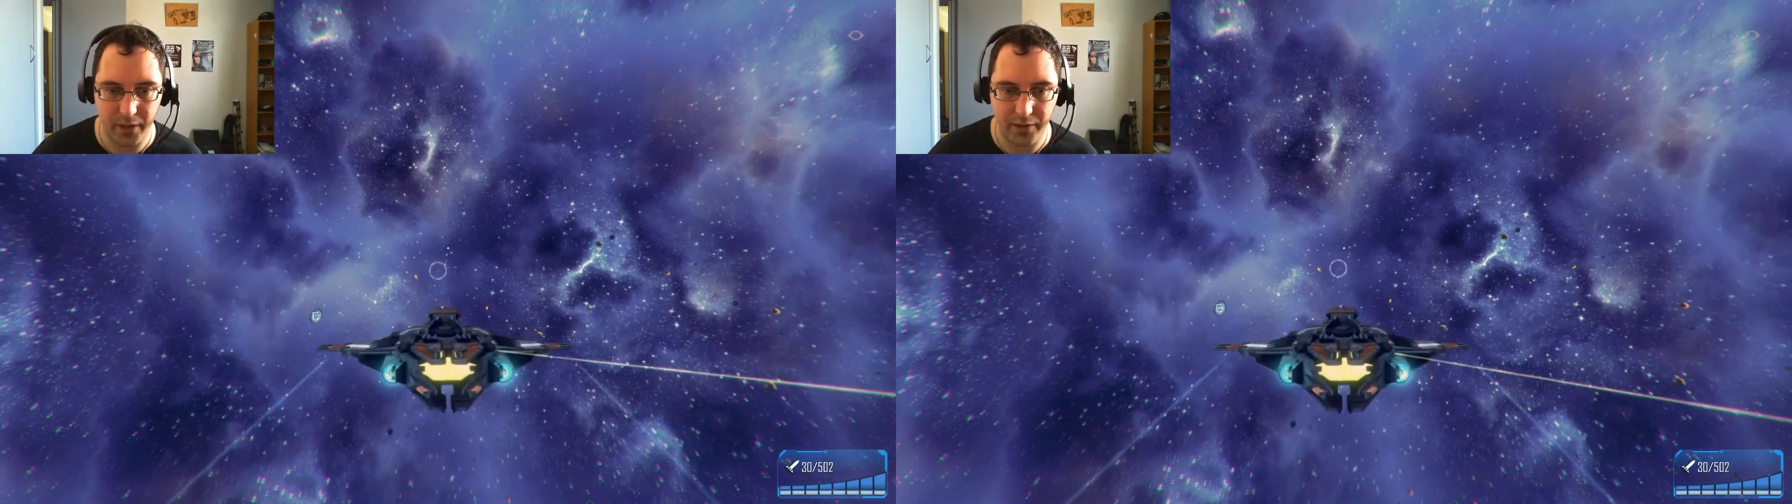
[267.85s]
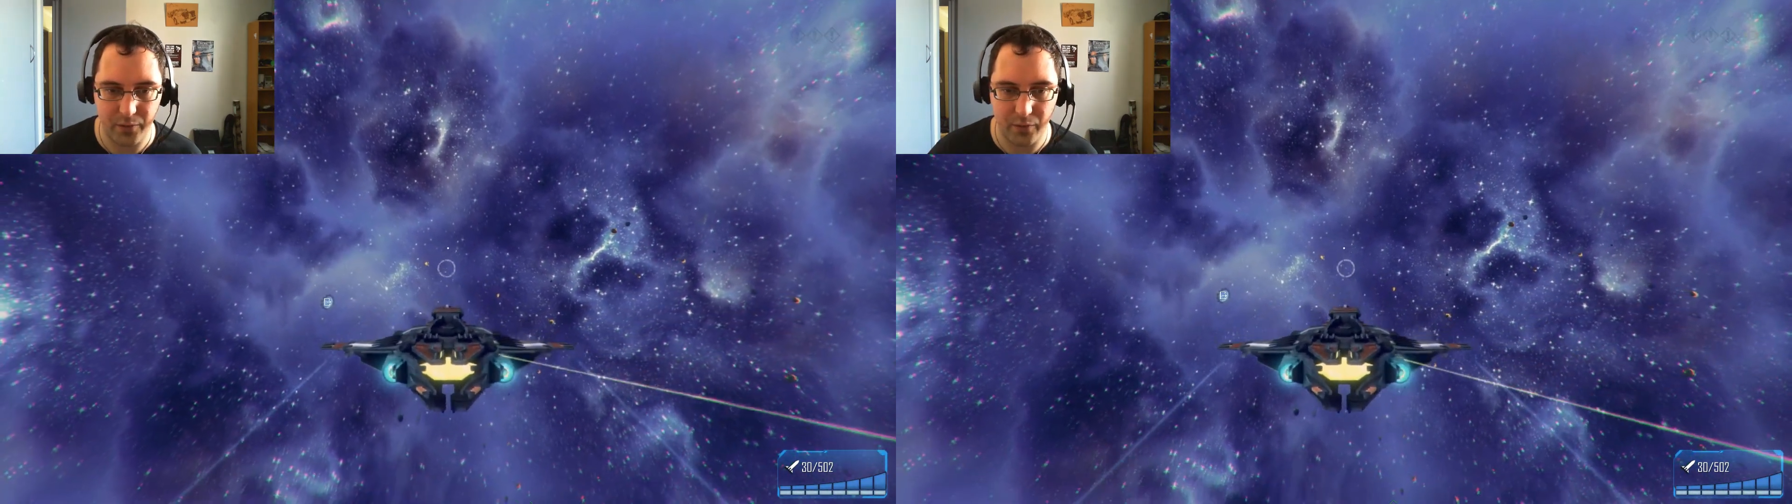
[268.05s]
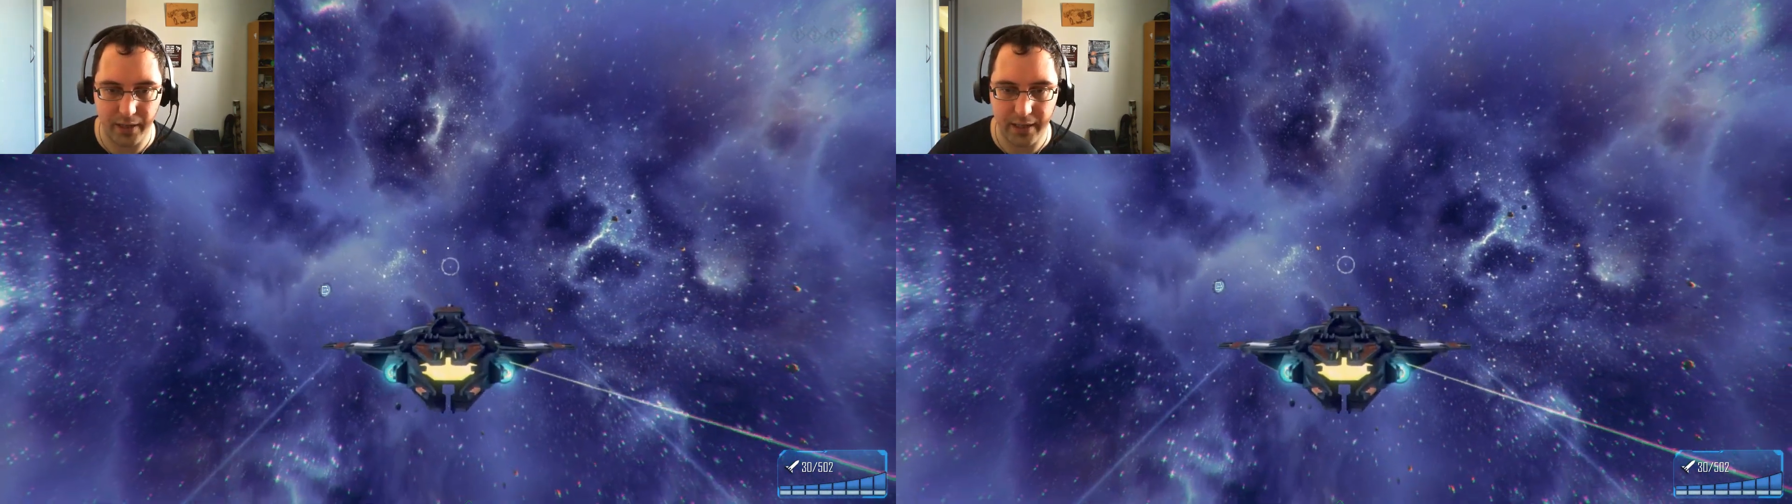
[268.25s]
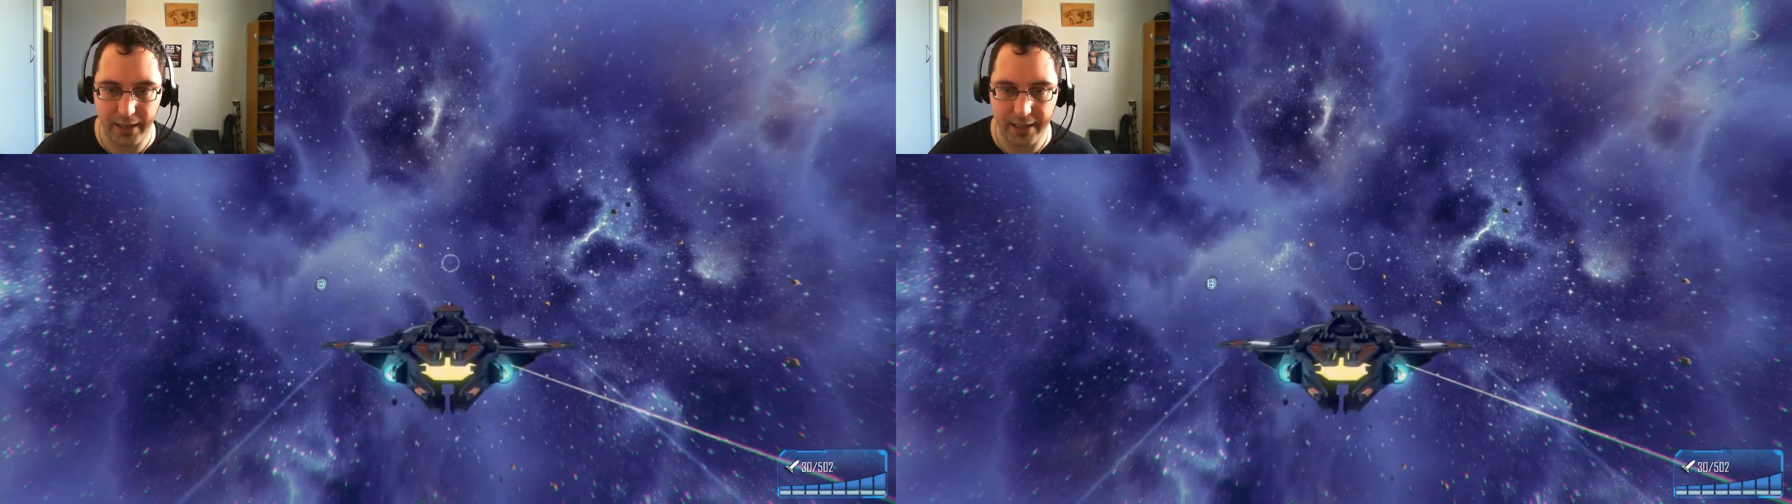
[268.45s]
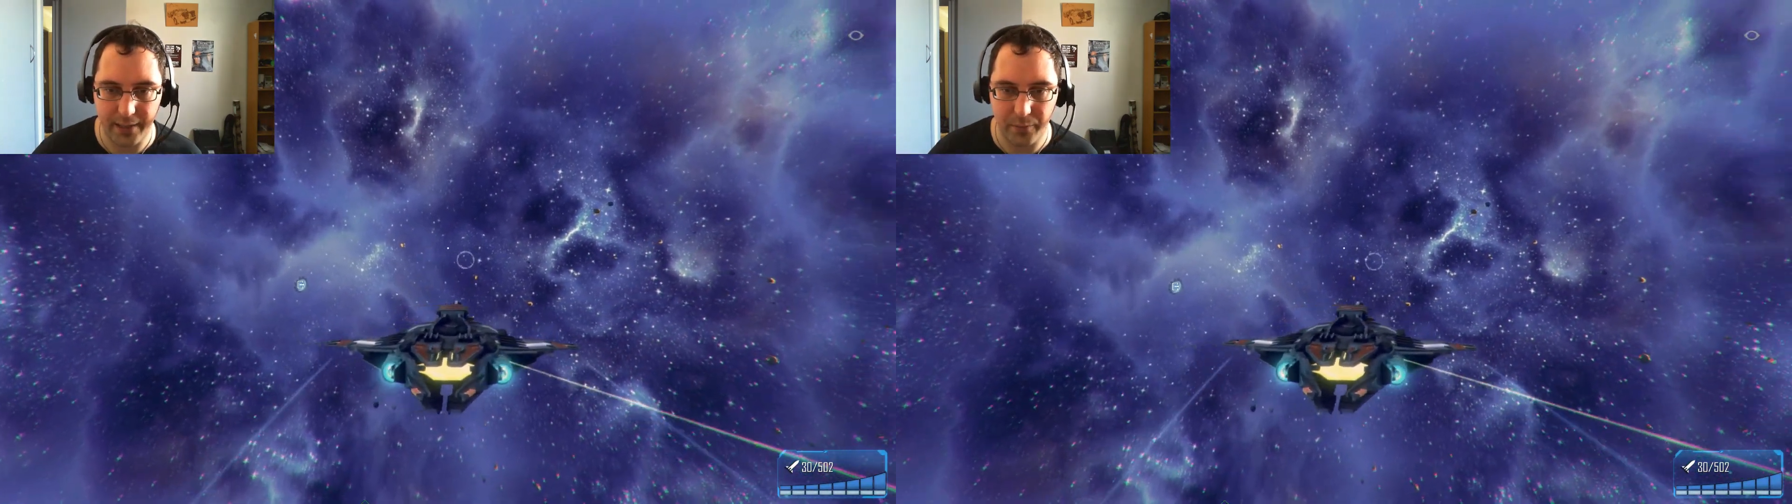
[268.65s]
guy's already
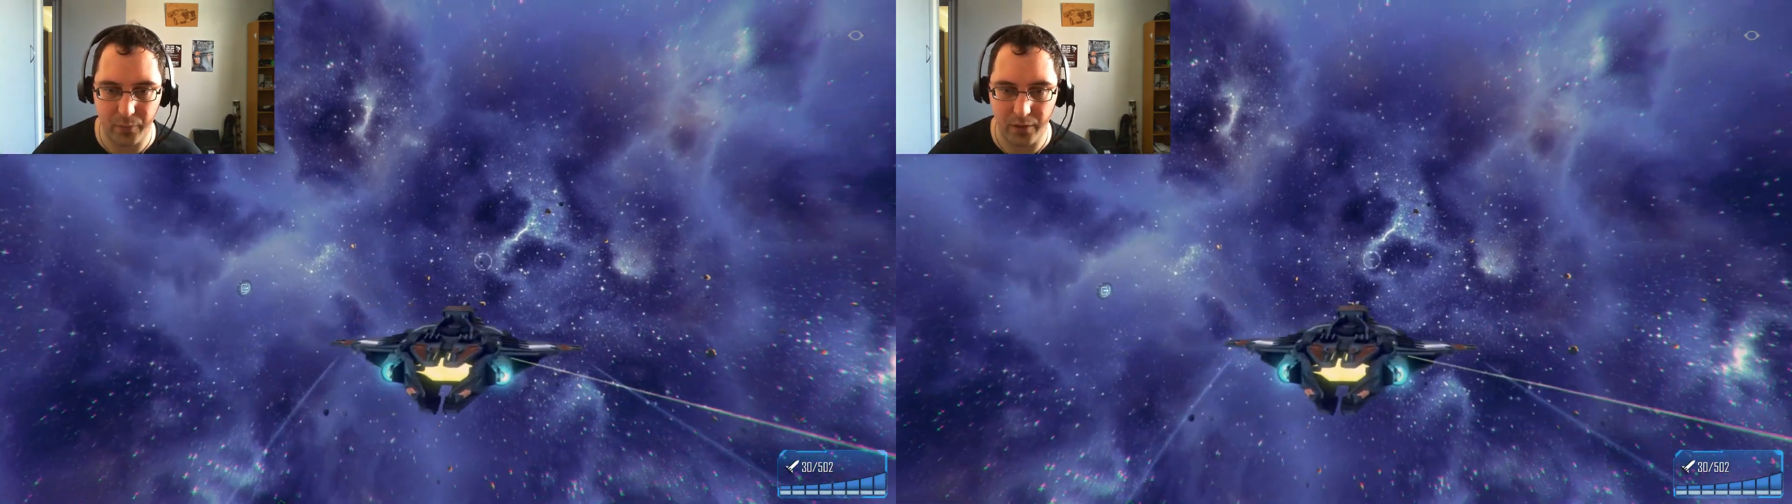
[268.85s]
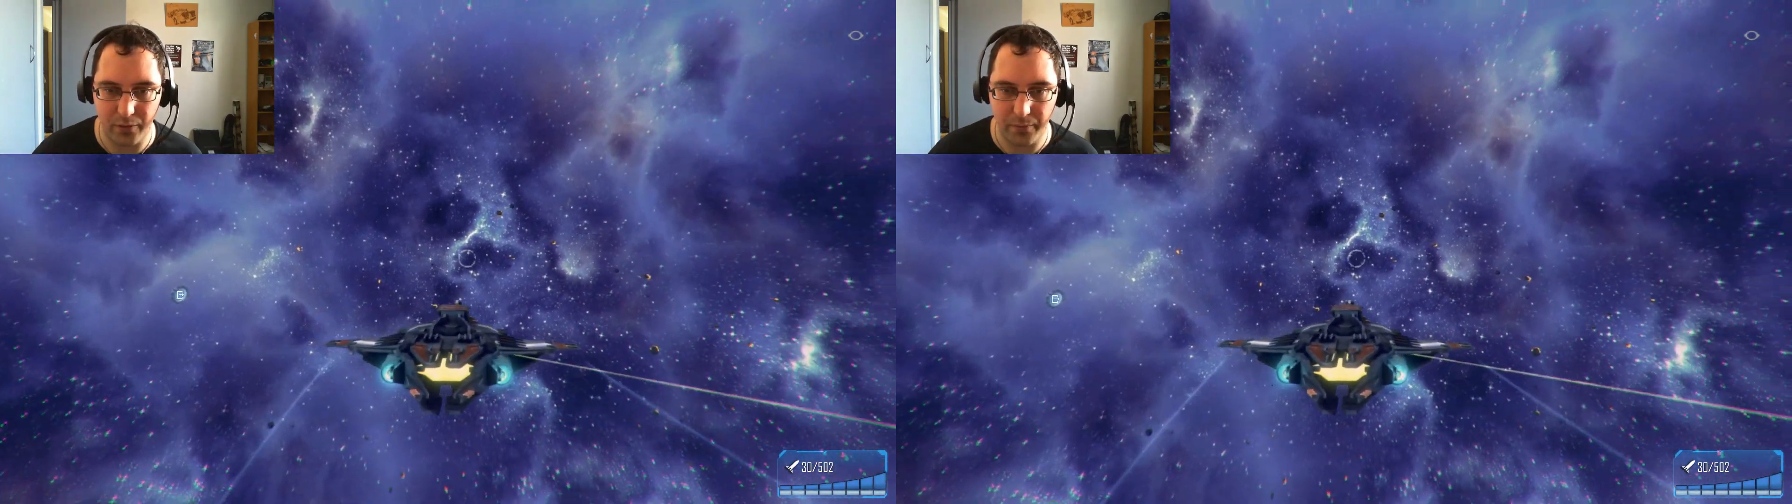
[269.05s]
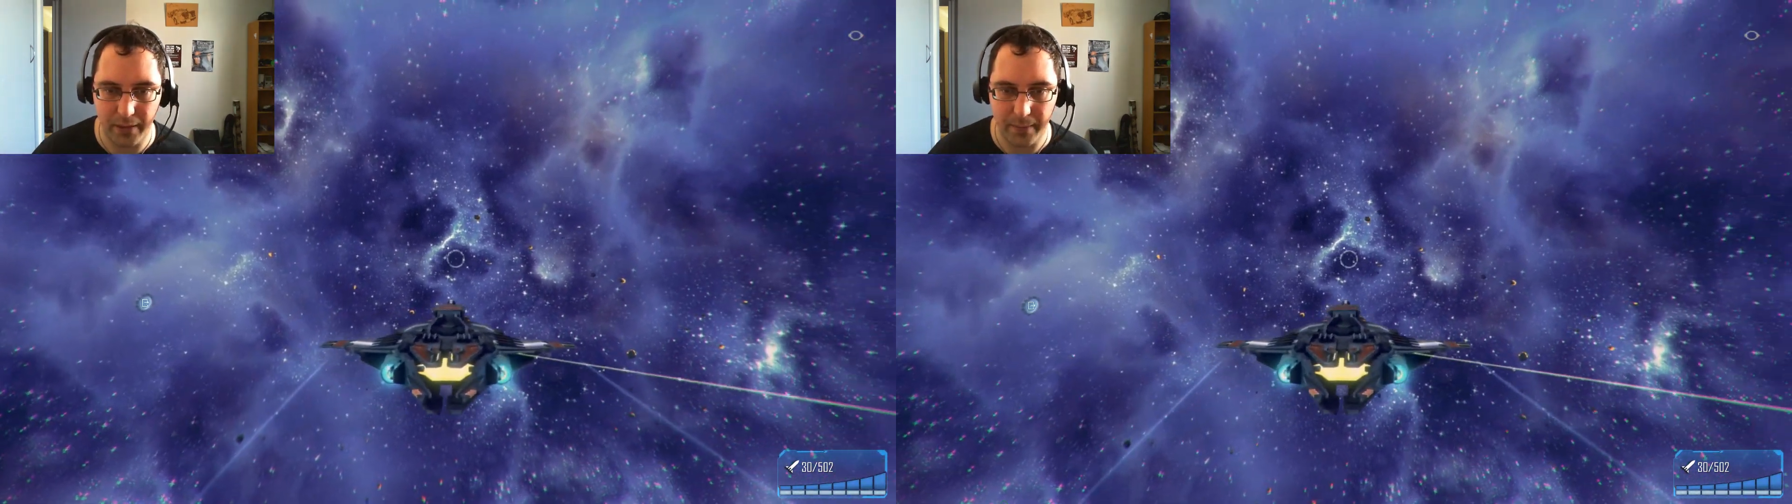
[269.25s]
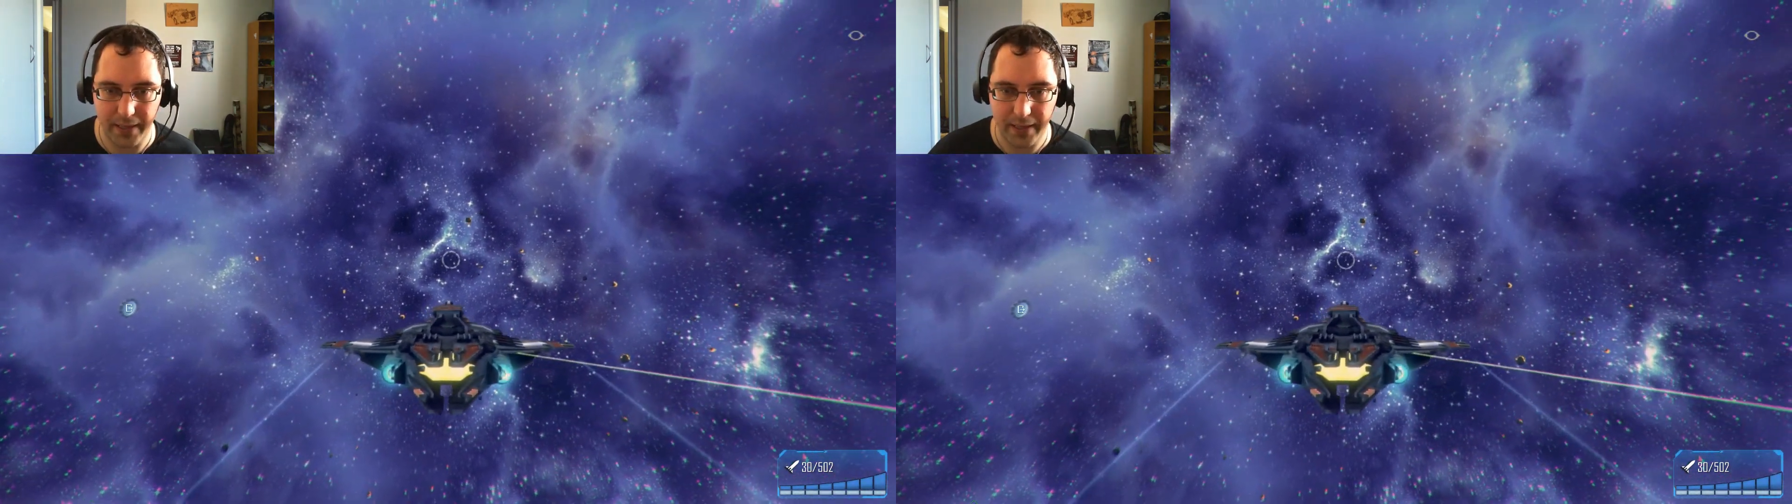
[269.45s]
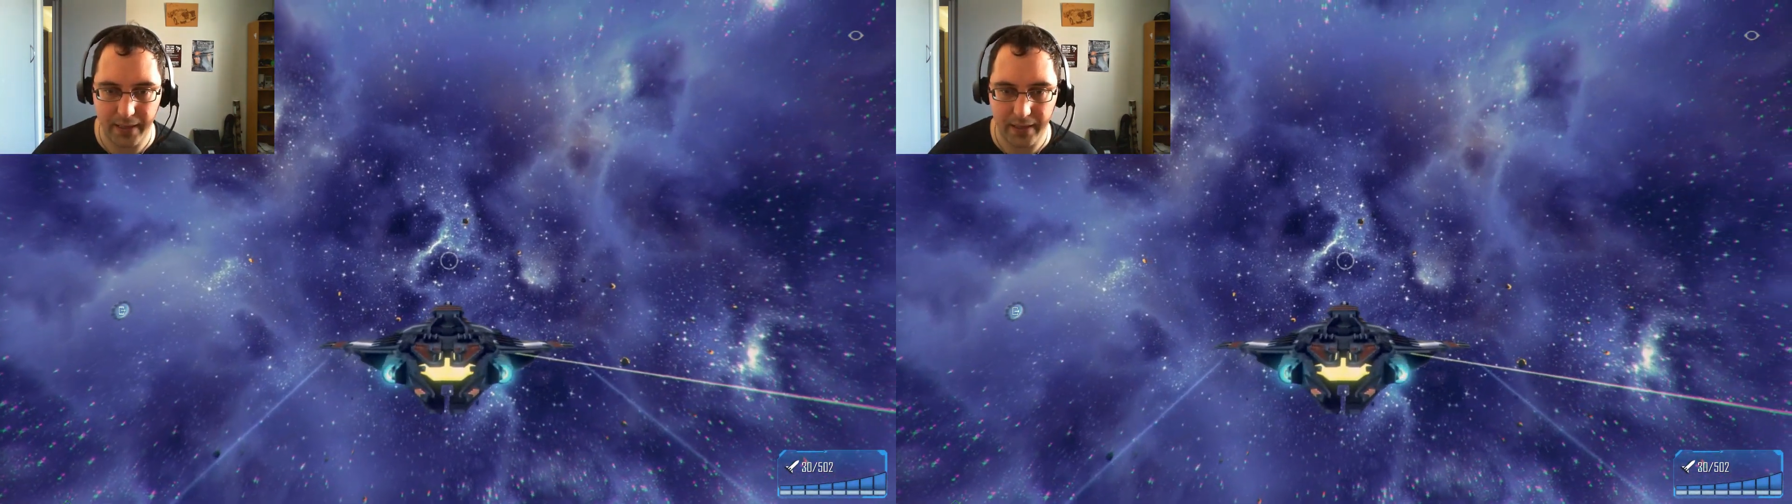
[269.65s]
cleaned up all the loot,
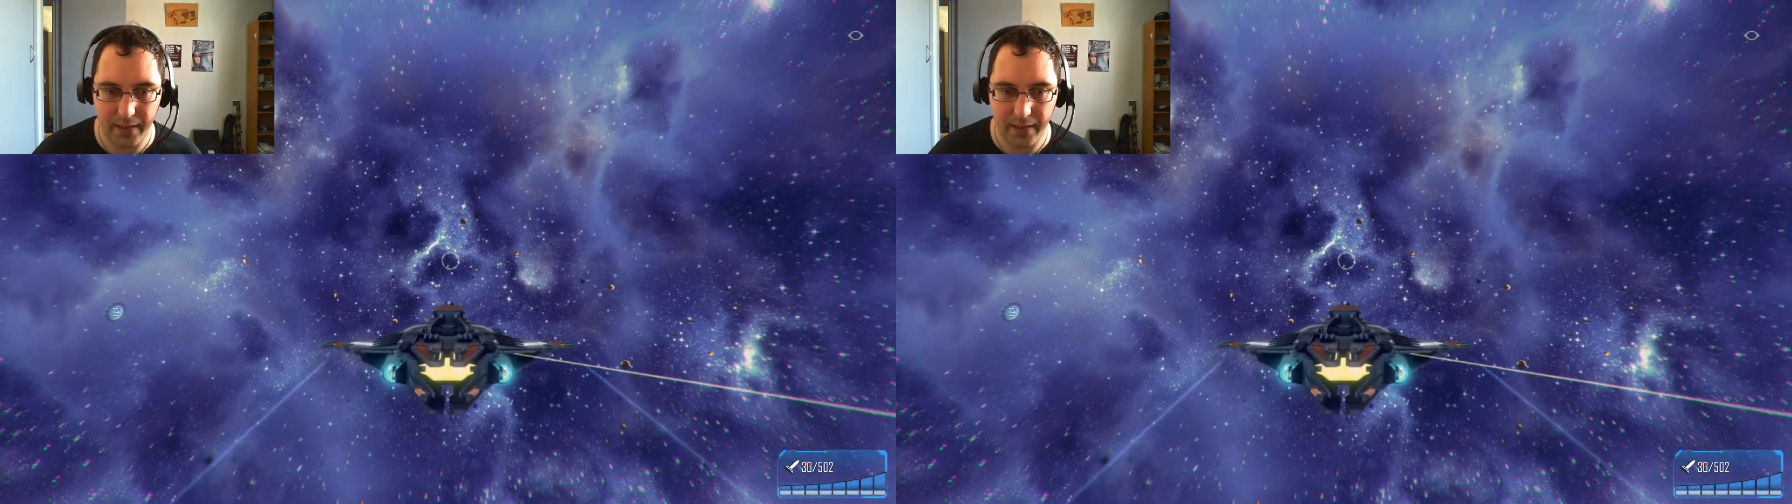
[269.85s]
maybe.